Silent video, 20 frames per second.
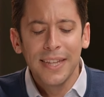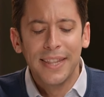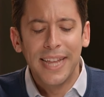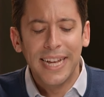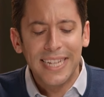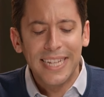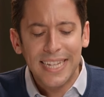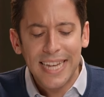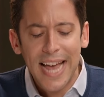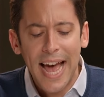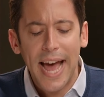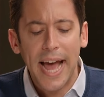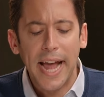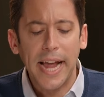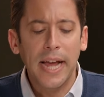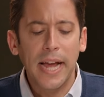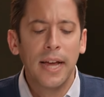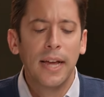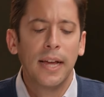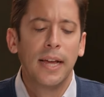They
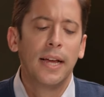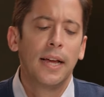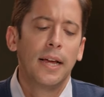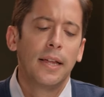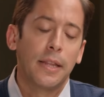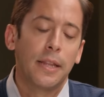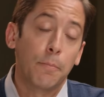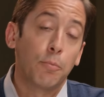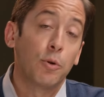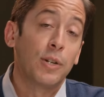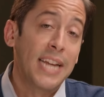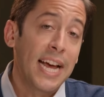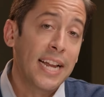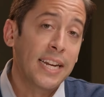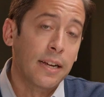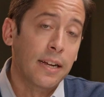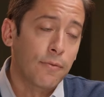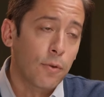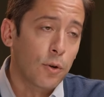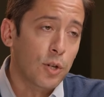say they're
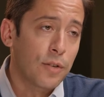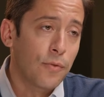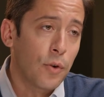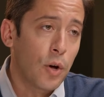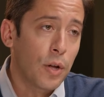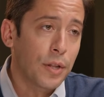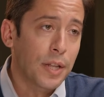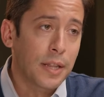pretending, first of all,